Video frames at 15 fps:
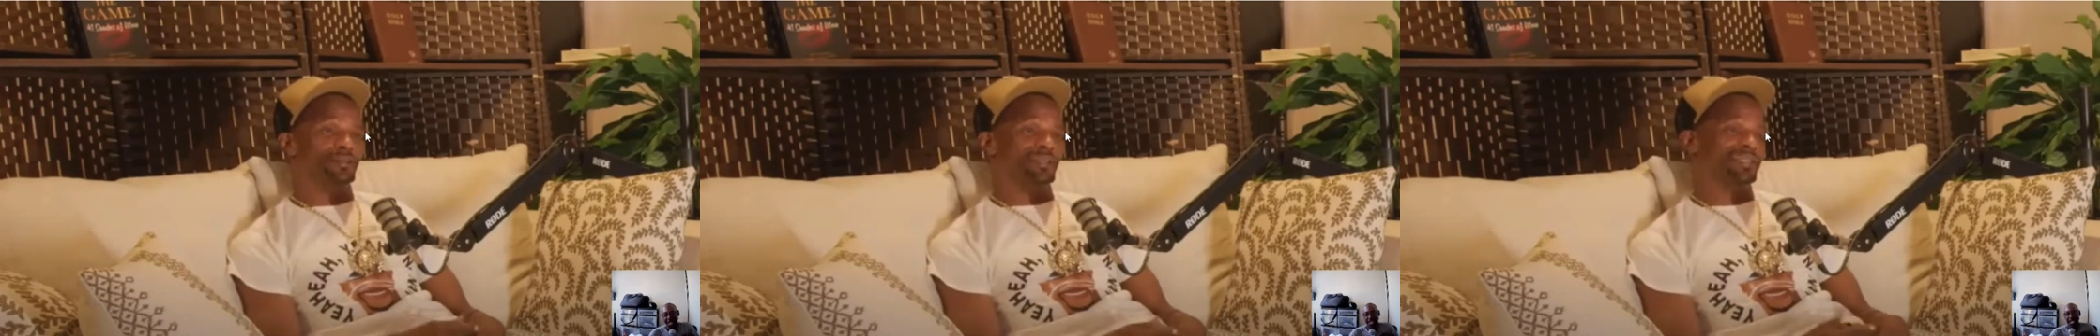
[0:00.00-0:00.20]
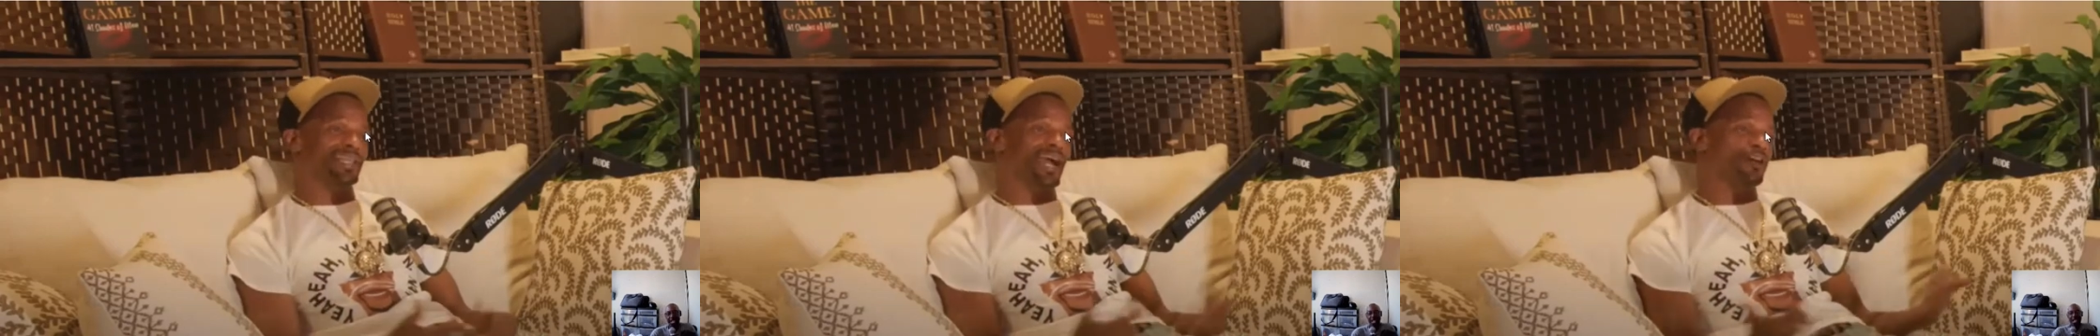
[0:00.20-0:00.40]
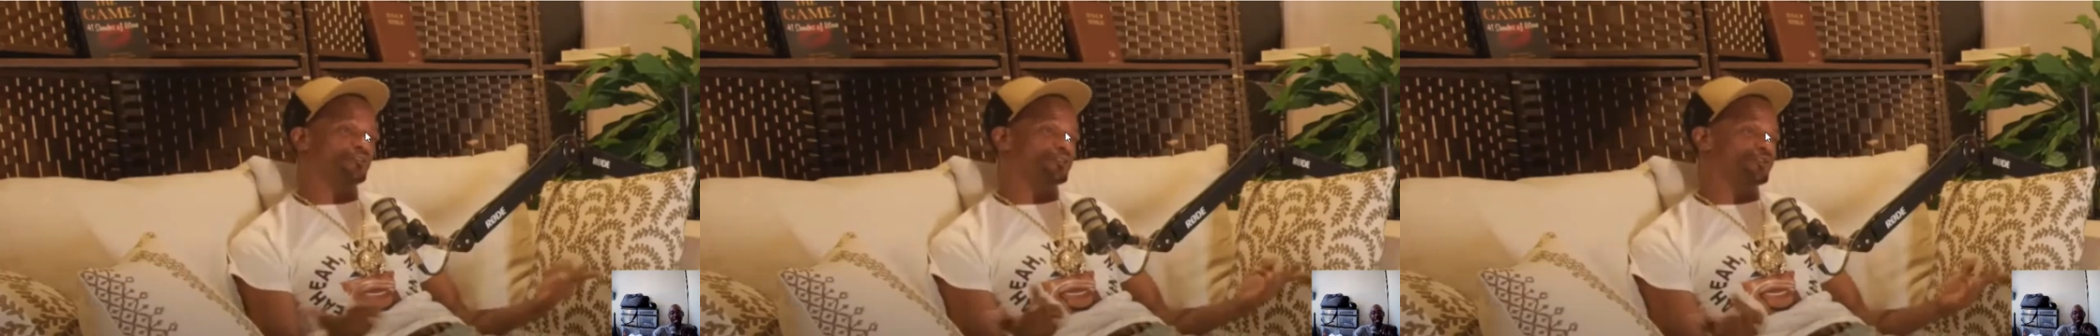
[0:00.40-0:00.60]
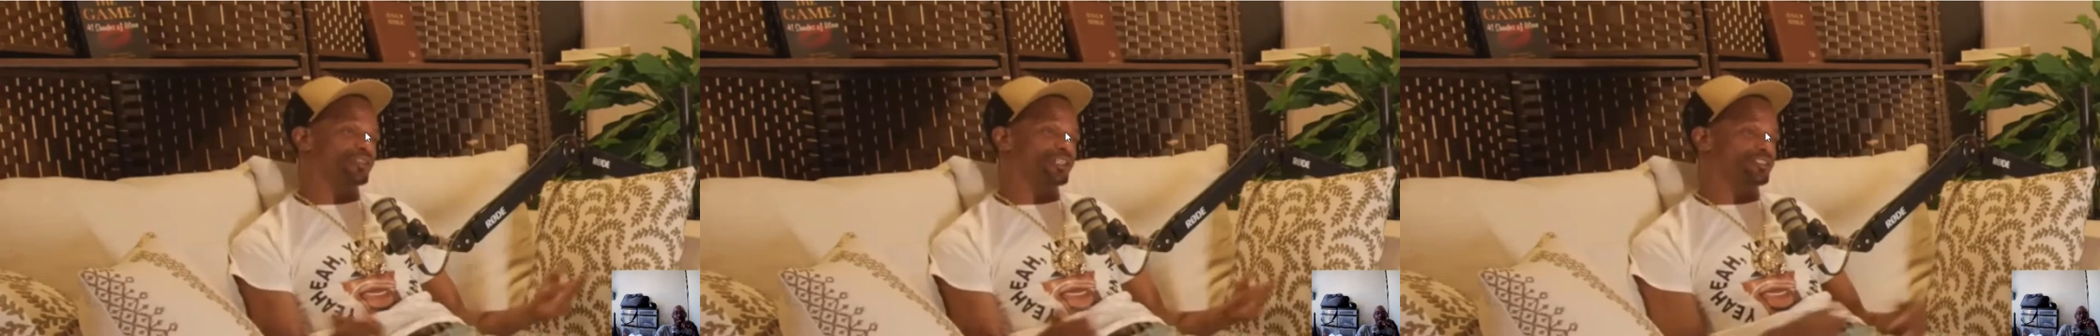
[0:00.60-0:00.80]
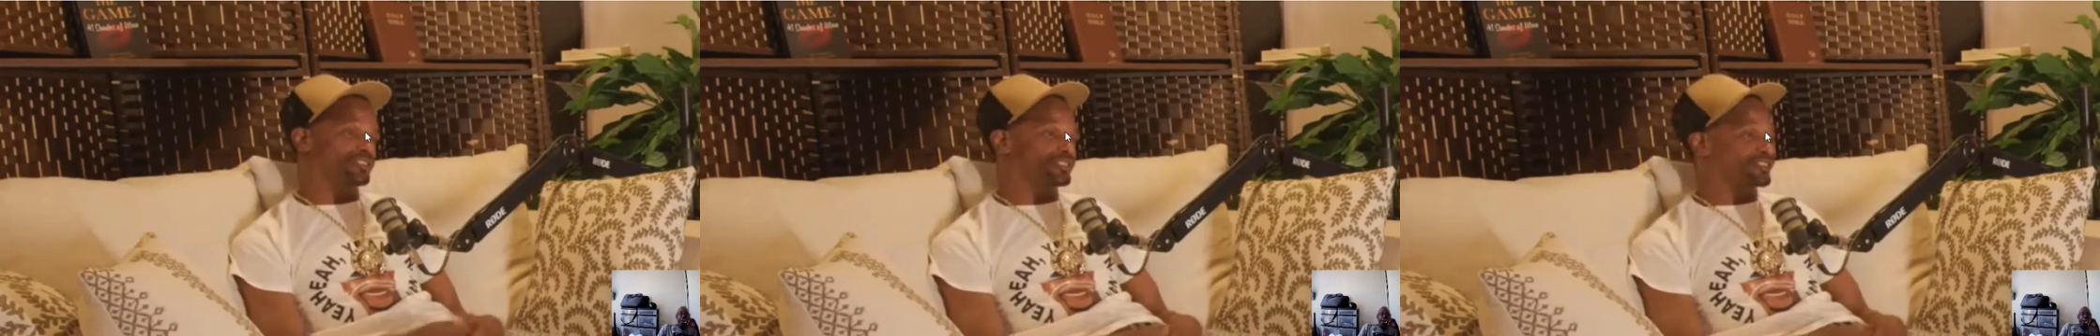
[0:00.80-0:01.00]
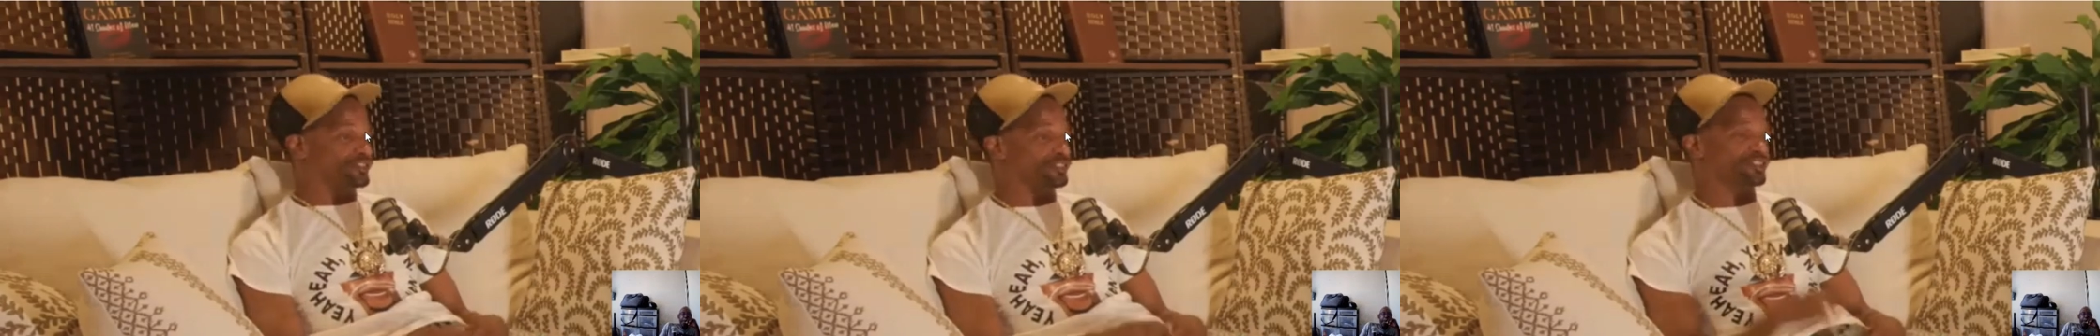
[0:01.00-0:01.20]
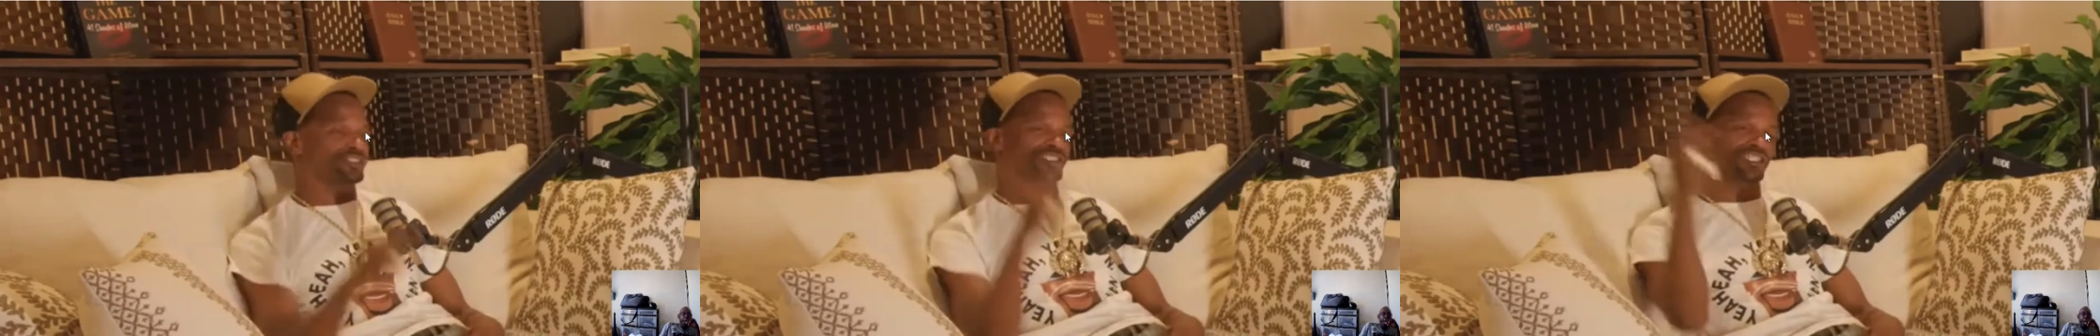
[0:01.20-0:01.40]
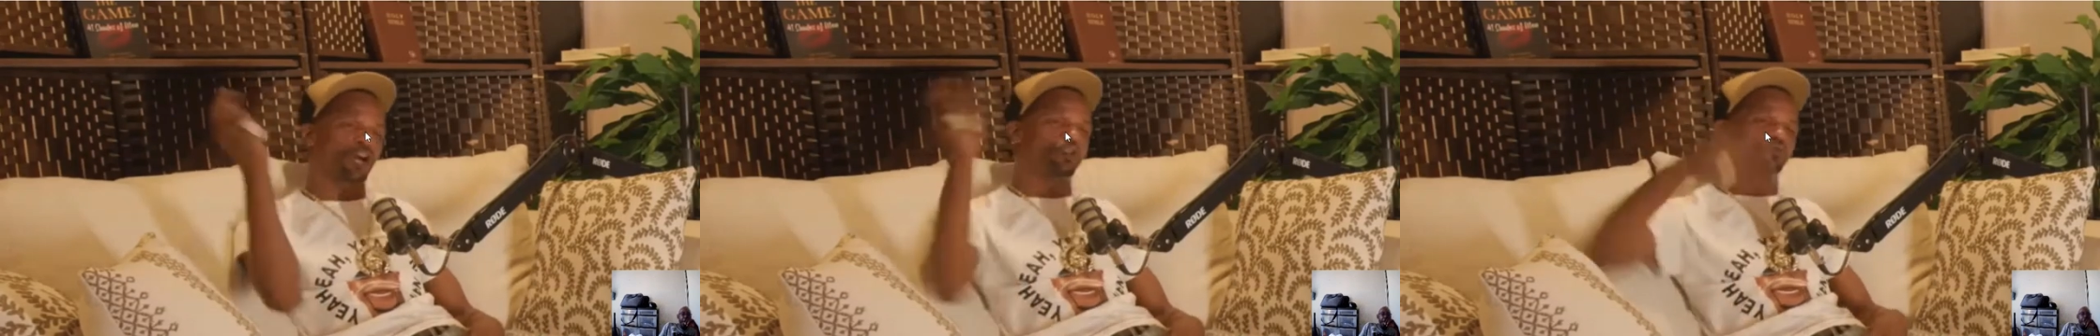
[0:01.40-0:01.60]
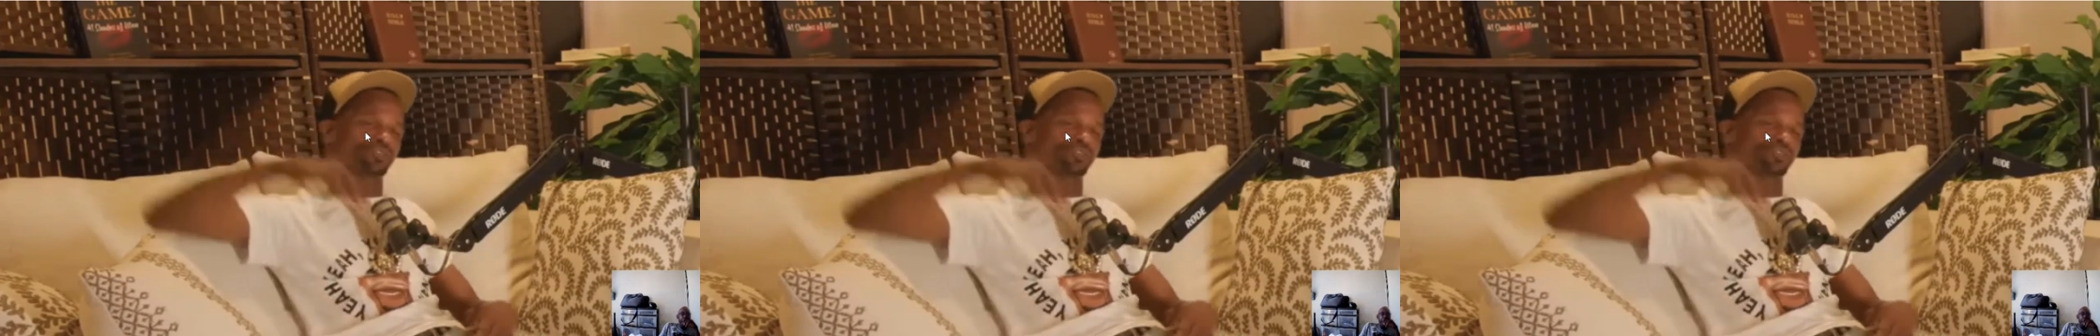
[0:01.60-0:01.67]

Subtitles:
Yeah, nigga, y'all doing it to the sisters. Yeah.